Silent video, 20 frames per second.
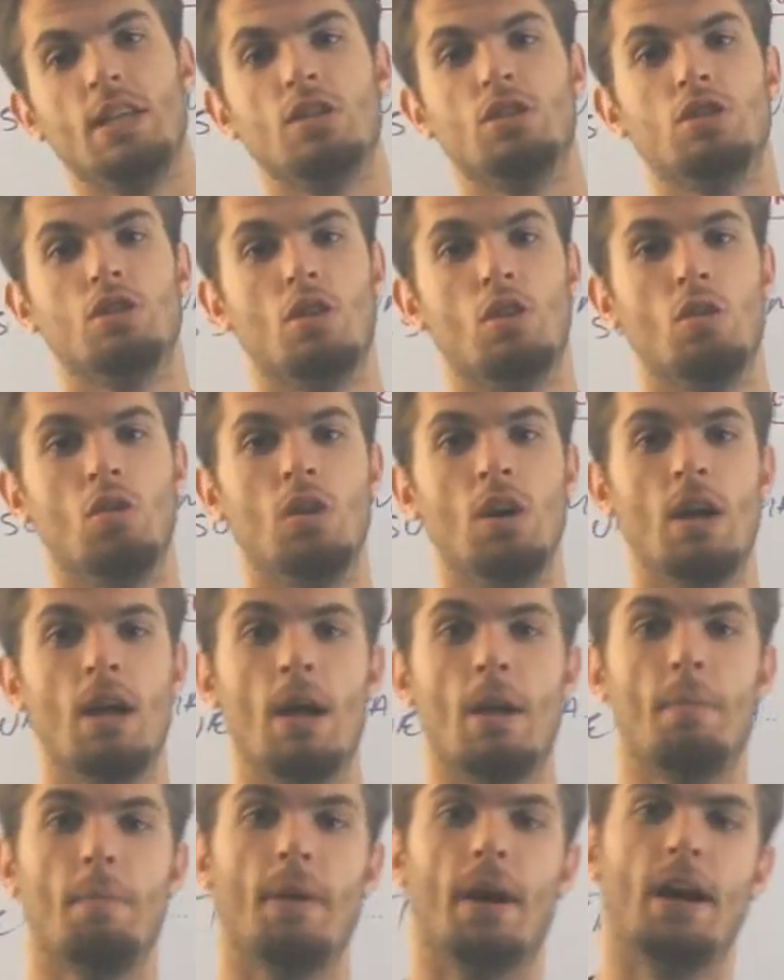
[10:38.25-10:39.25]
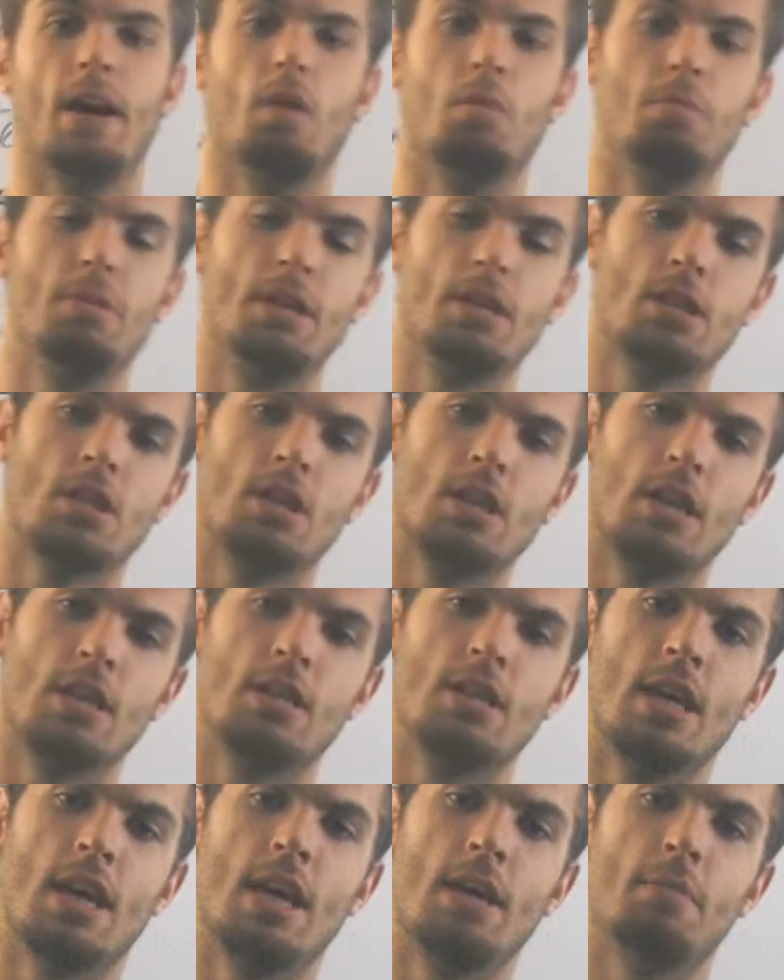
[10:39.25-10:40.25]
So my obliques can get
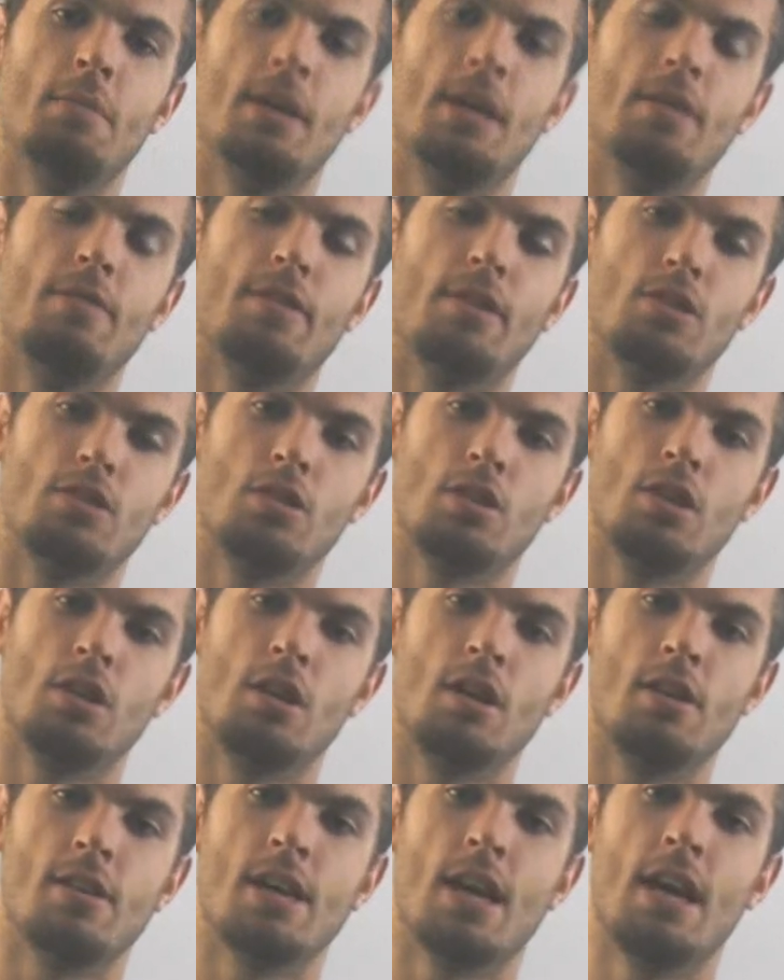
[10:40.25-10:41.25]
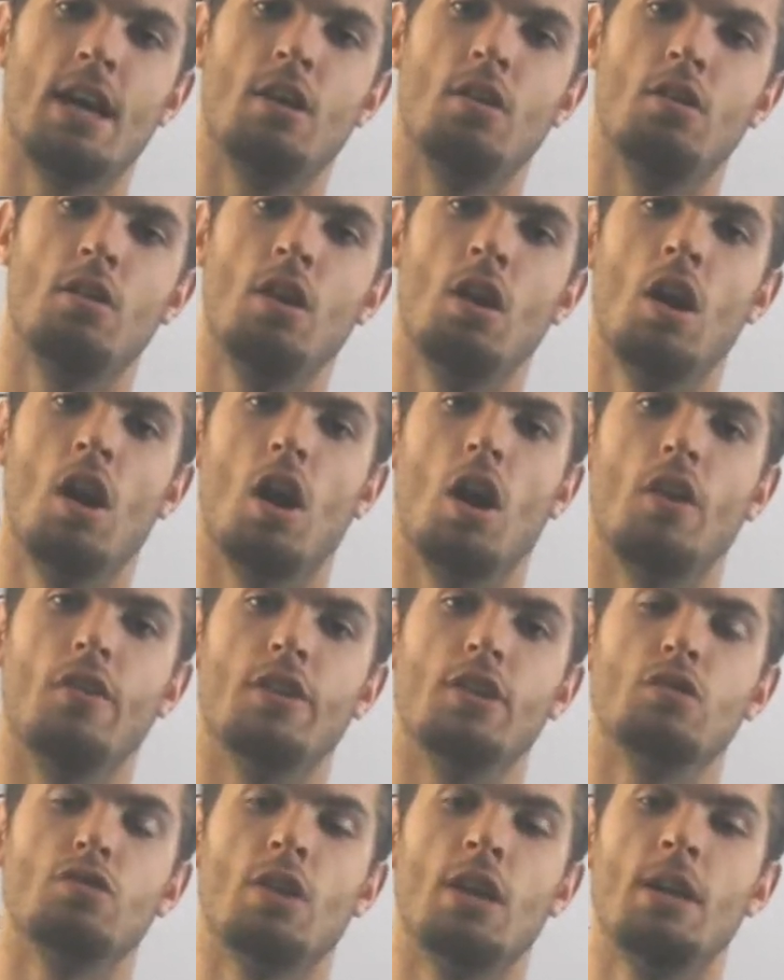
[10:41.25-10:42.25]
tight, my hip flexors can get tighter on
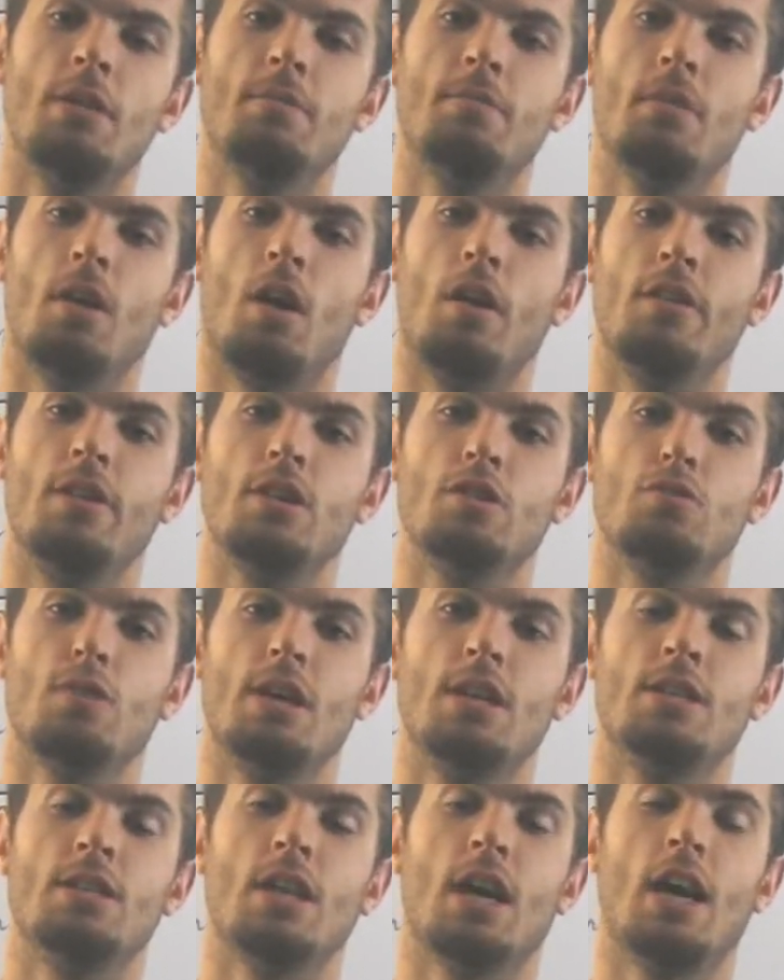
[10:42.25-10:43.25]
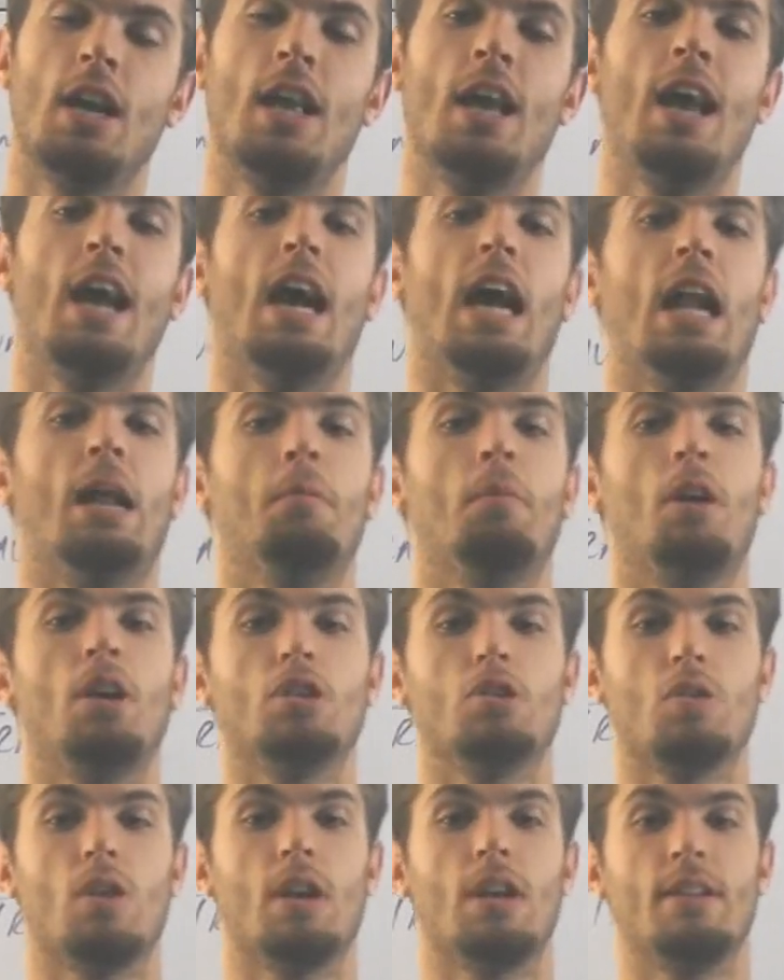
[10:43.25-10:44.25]
this right side, and I'm
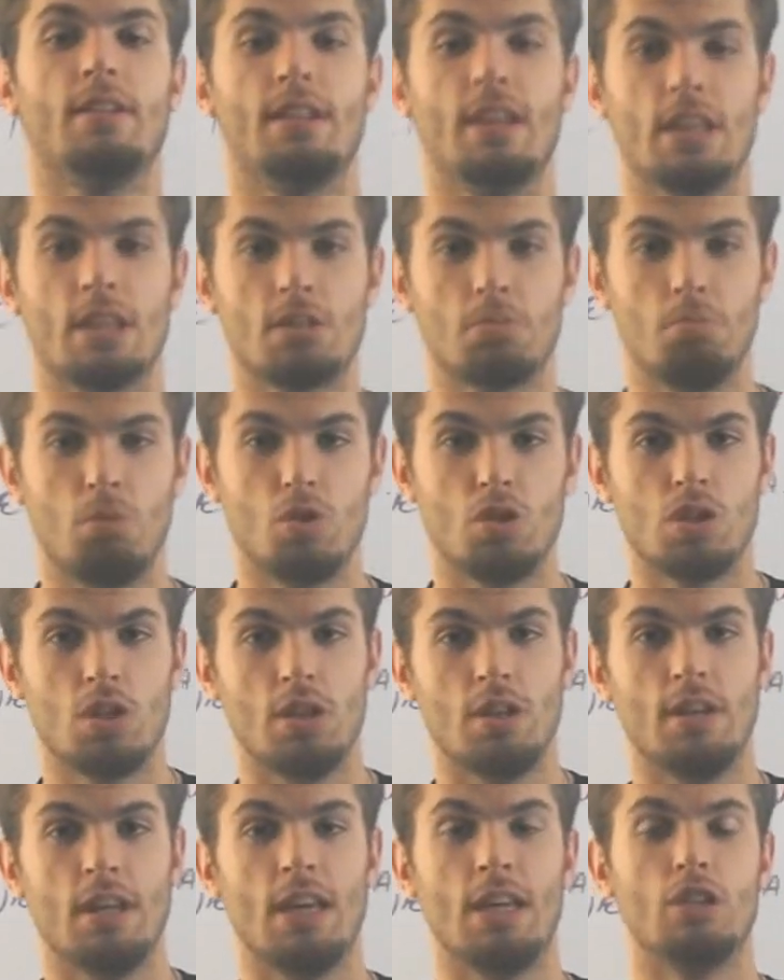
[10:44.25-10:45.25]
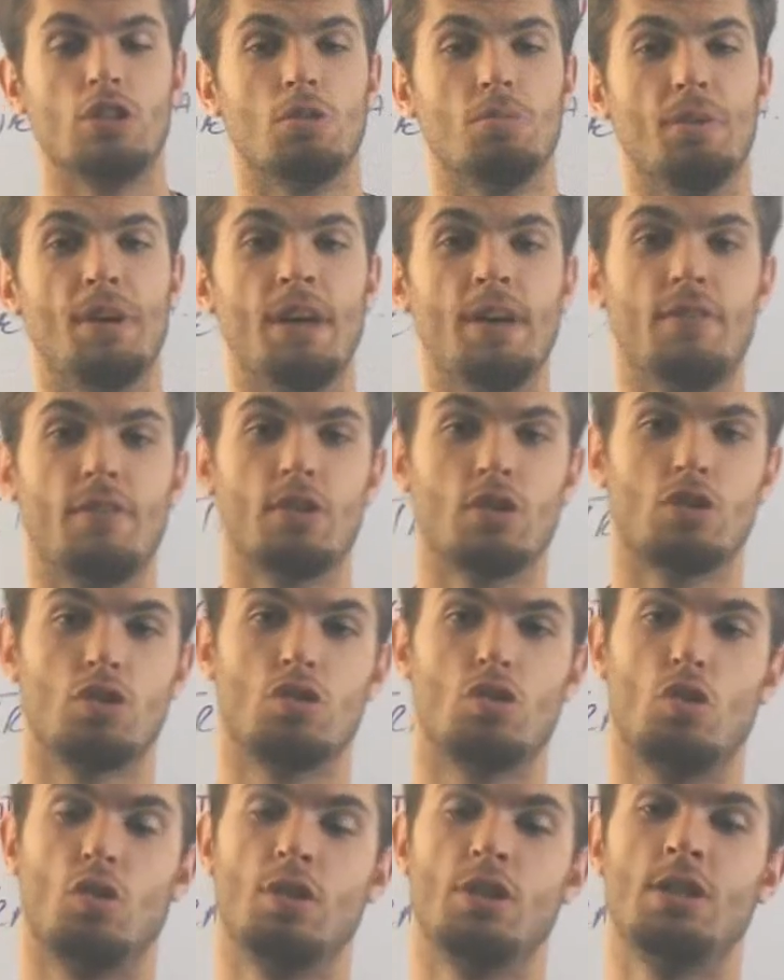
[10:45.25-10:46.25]
also at a desk most of the day, so my hip flexors are
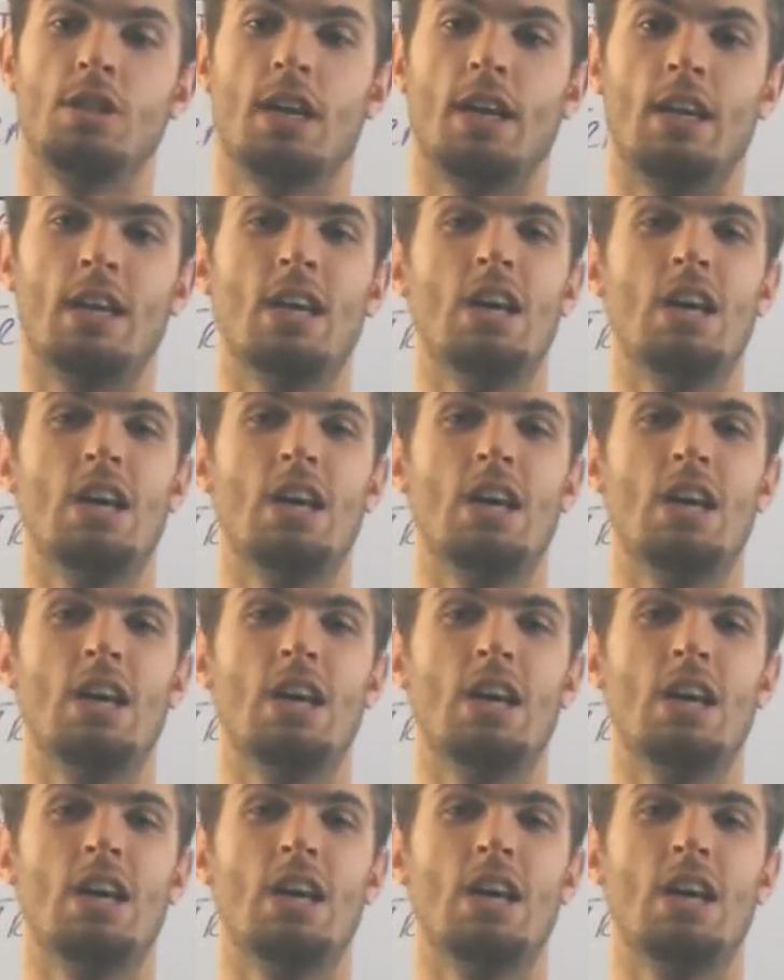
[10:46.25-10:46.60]
always tight.